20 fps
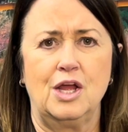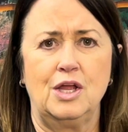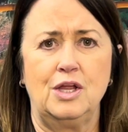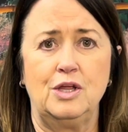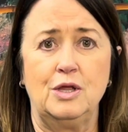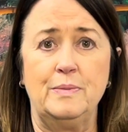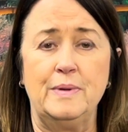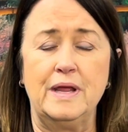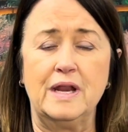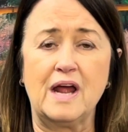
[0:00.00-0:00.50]

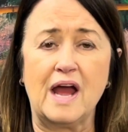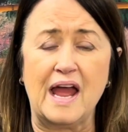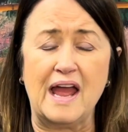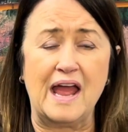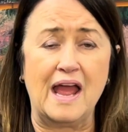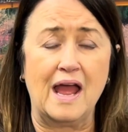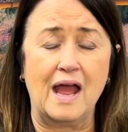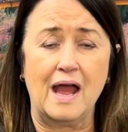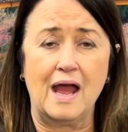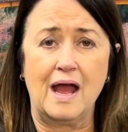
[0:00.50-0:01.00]
You mean
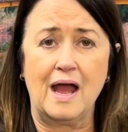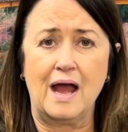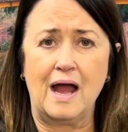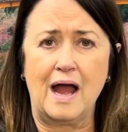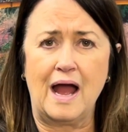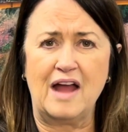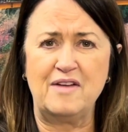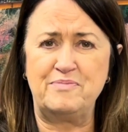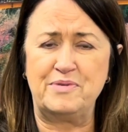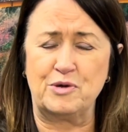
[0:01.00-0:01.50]
I,
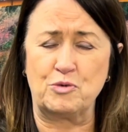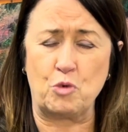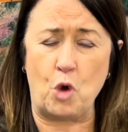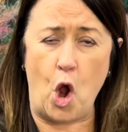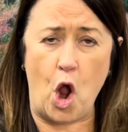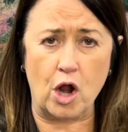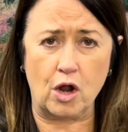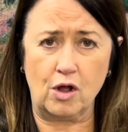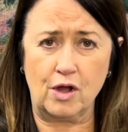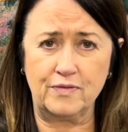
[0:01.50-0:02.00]
I've been
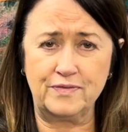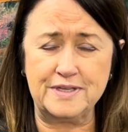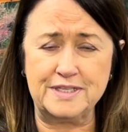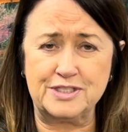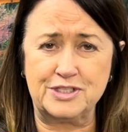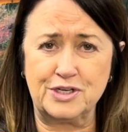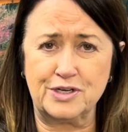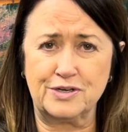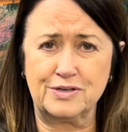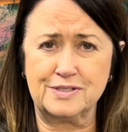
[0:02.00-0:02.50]
wrong all
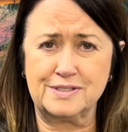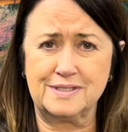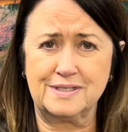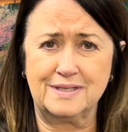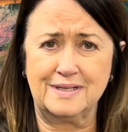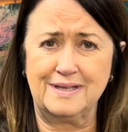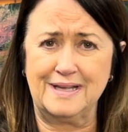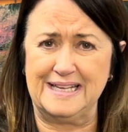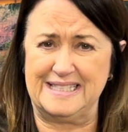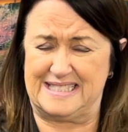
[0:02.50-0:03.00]
these years?
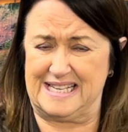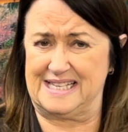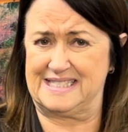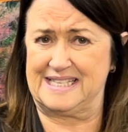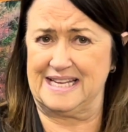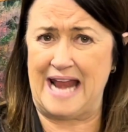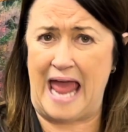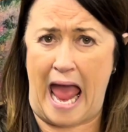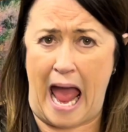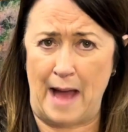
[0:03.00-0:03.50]
It
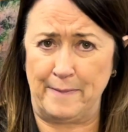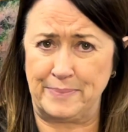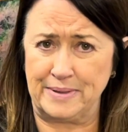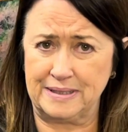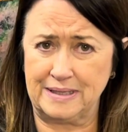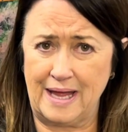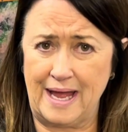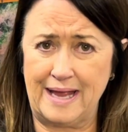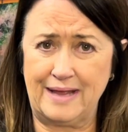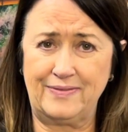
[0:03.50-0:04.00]
doesn't
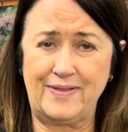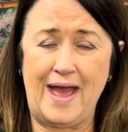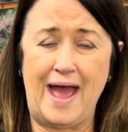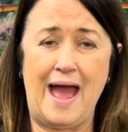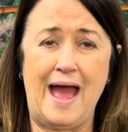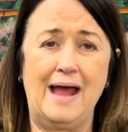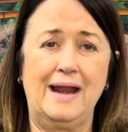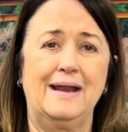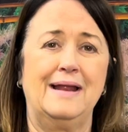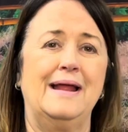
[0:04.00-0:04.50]
happen like
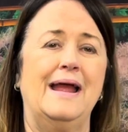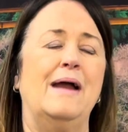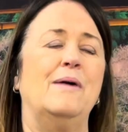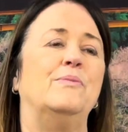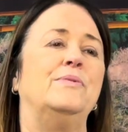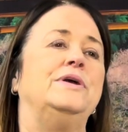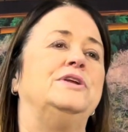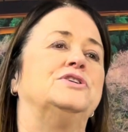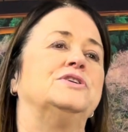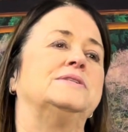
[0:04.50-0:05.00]
that?
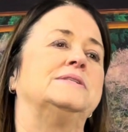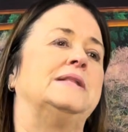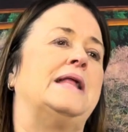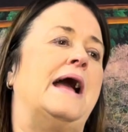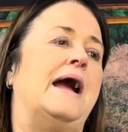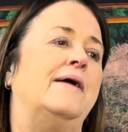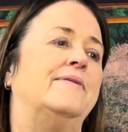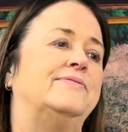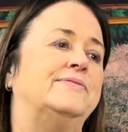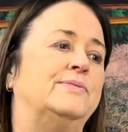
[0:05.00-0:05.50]
And we just
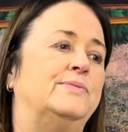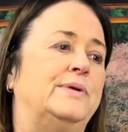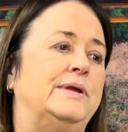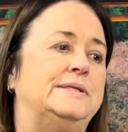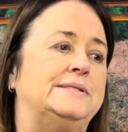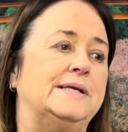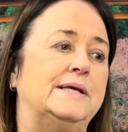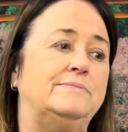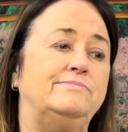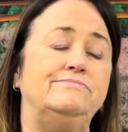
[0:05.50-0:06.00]
laughed and we
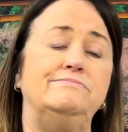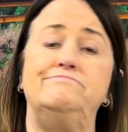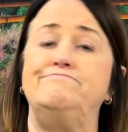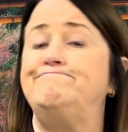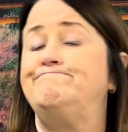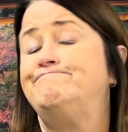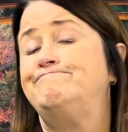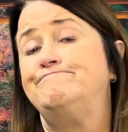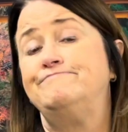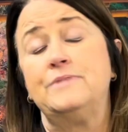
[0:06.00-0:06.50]
said,
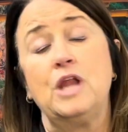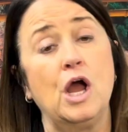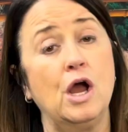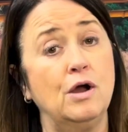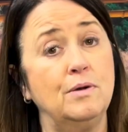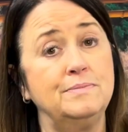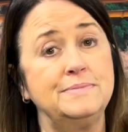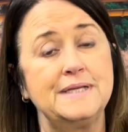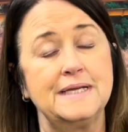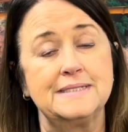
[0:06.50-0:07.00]

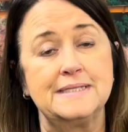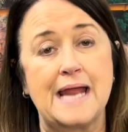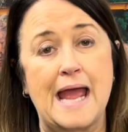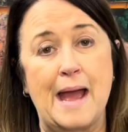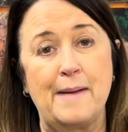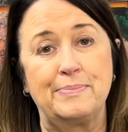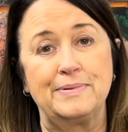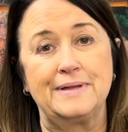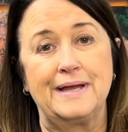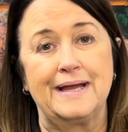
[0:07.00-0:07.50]
No, it doesn't
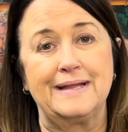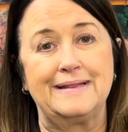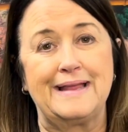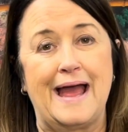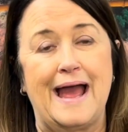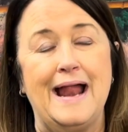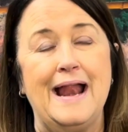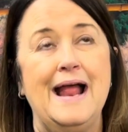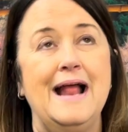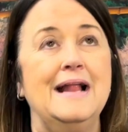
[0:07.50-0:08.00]
happen like
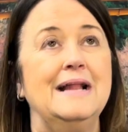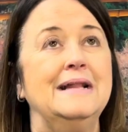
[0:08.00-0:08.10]
that.